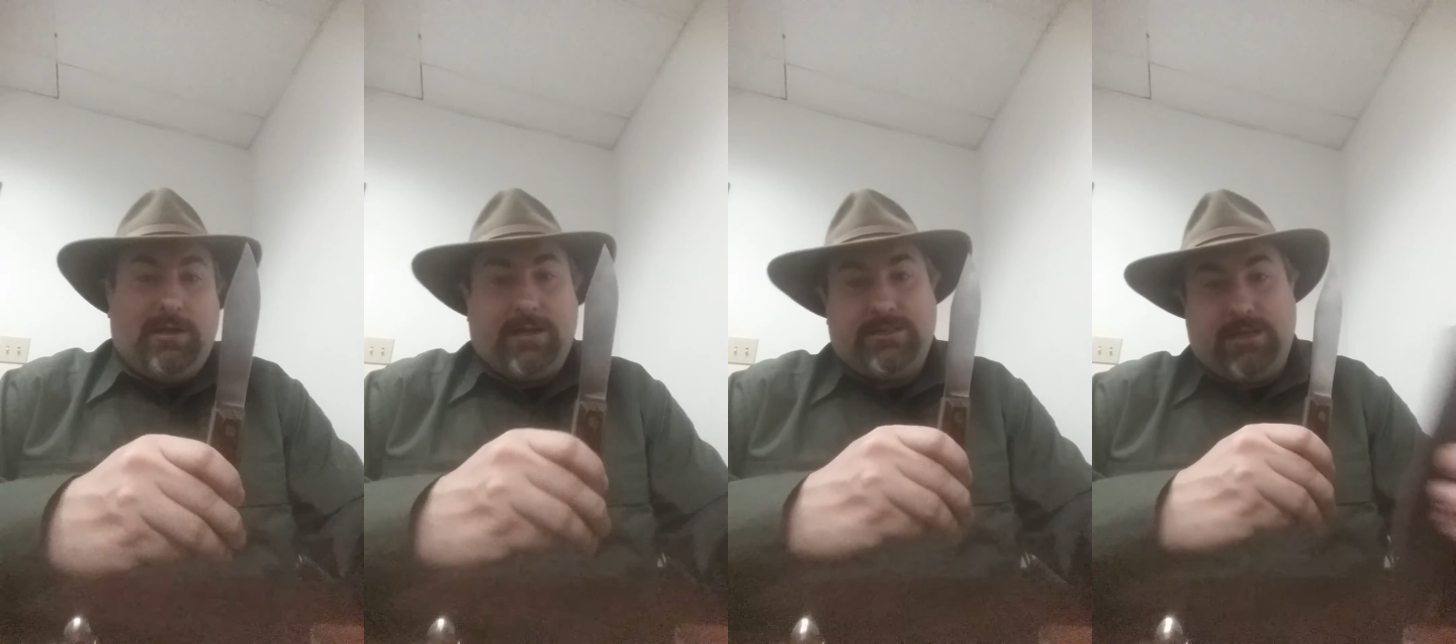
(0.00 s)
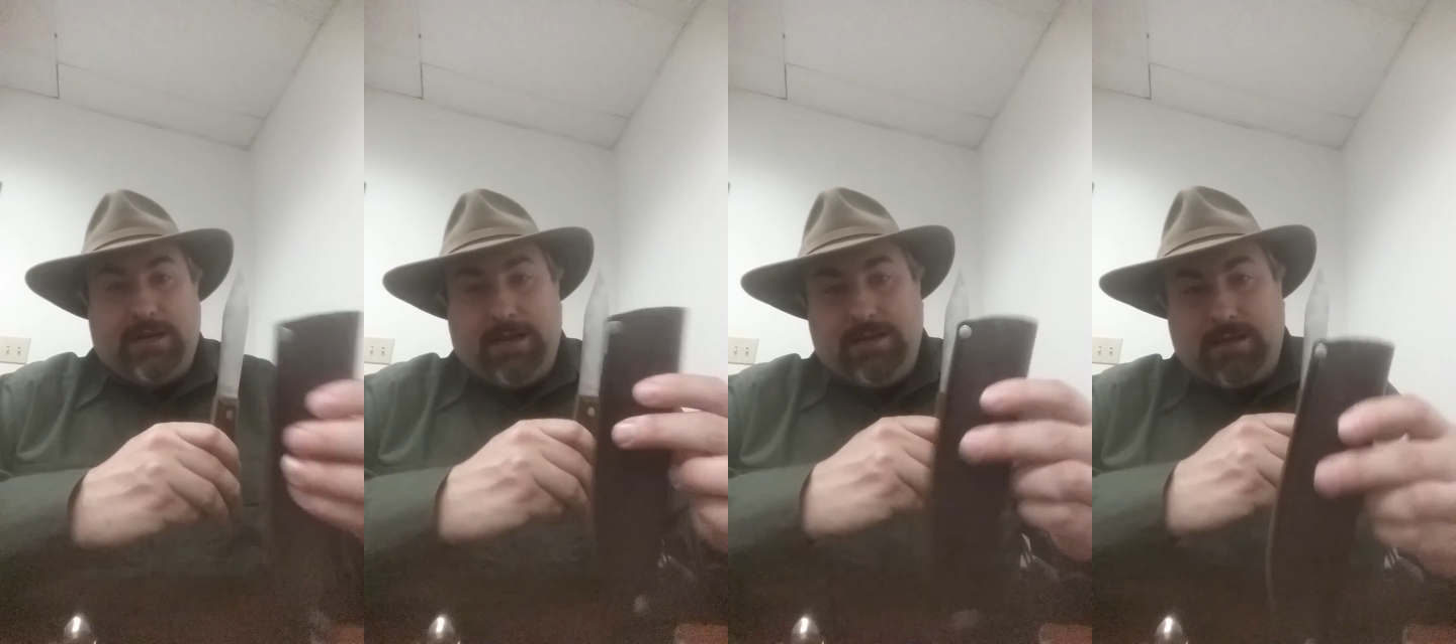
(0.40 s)
Like I said,
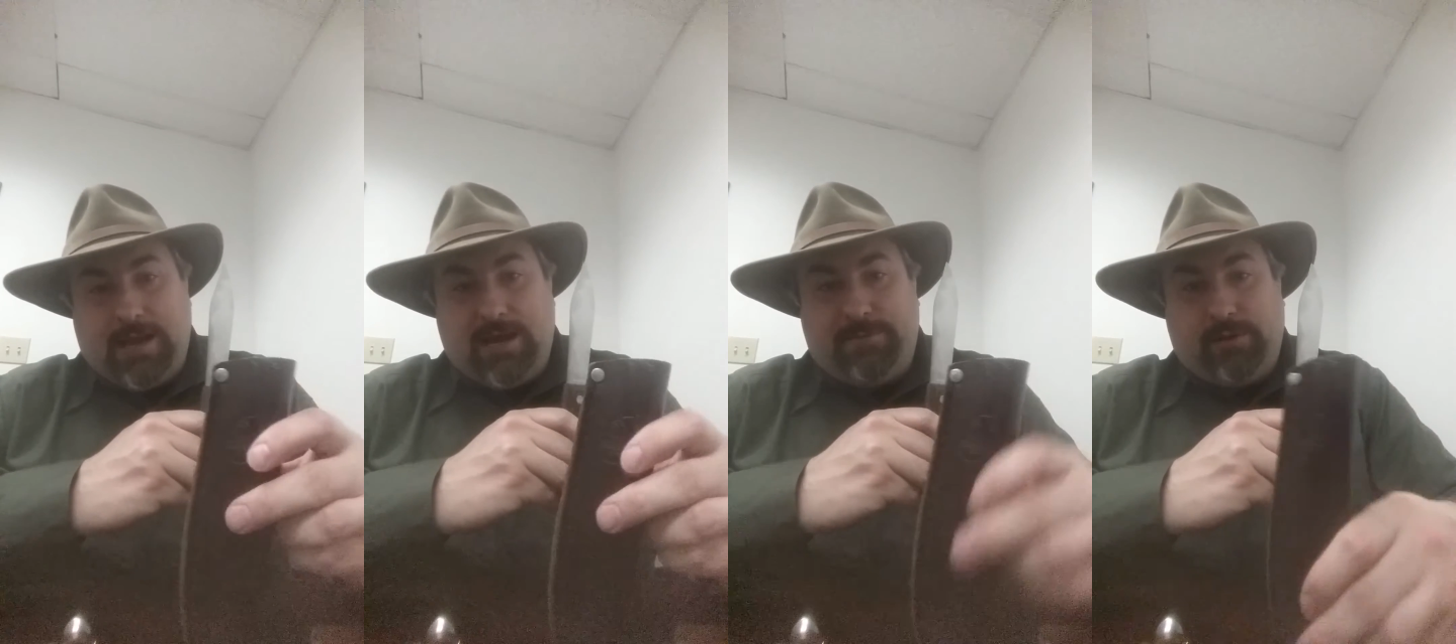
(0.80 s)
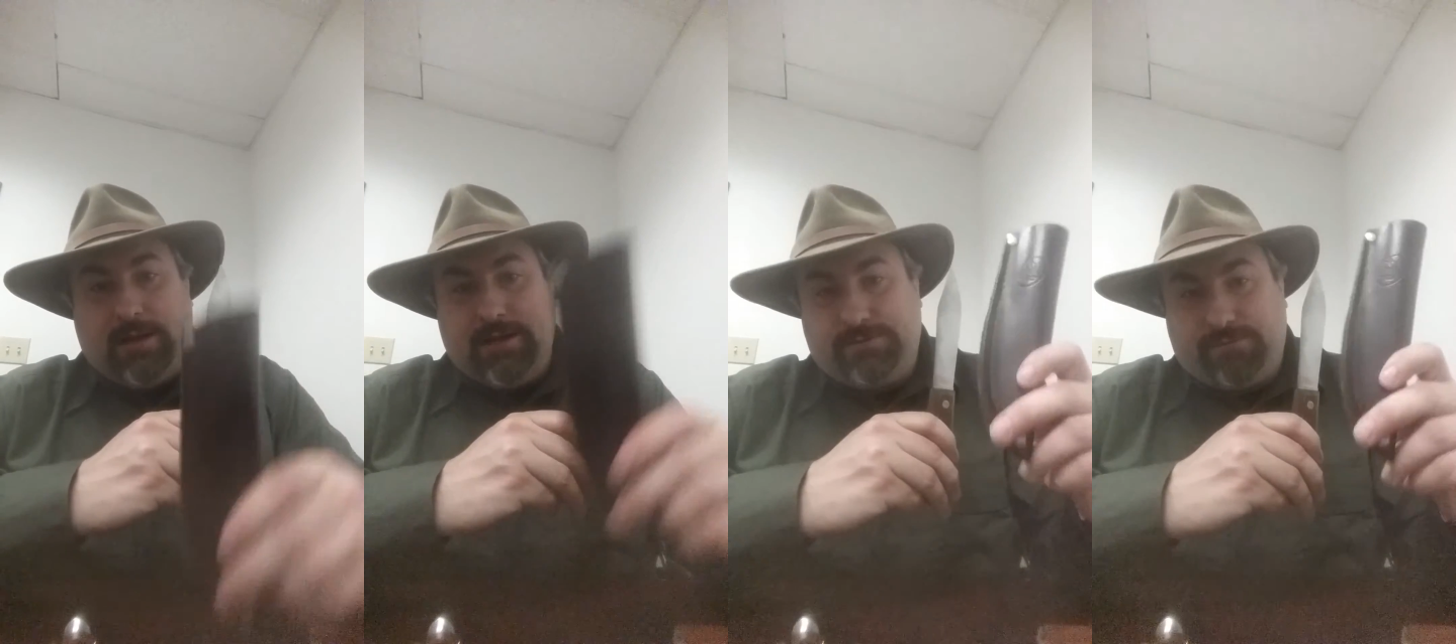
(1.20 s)
I had to
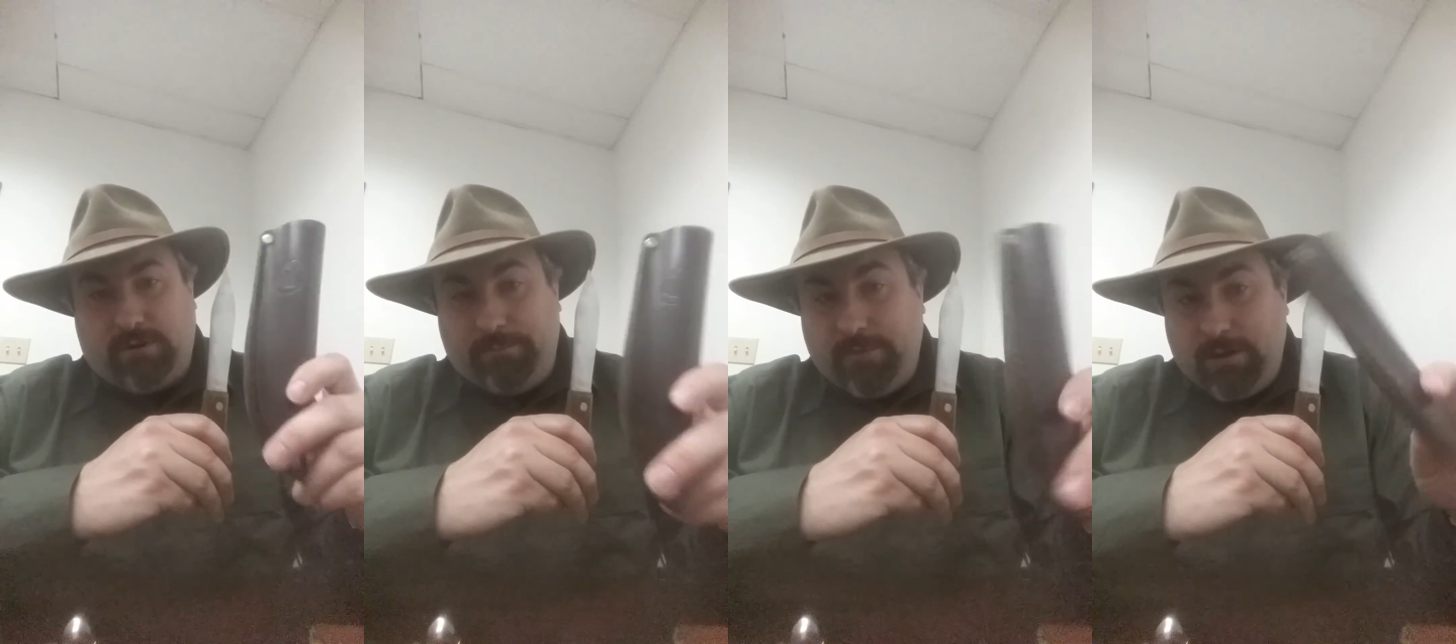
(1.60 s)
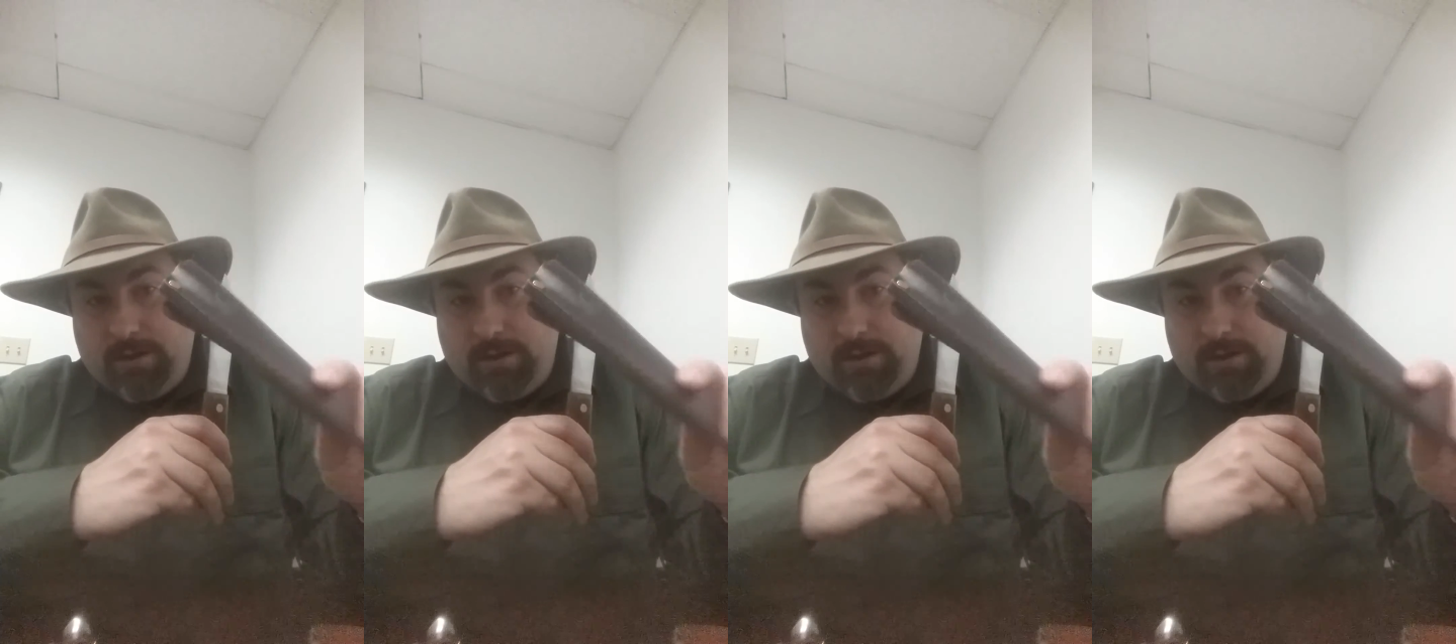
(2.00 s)
cannibalize from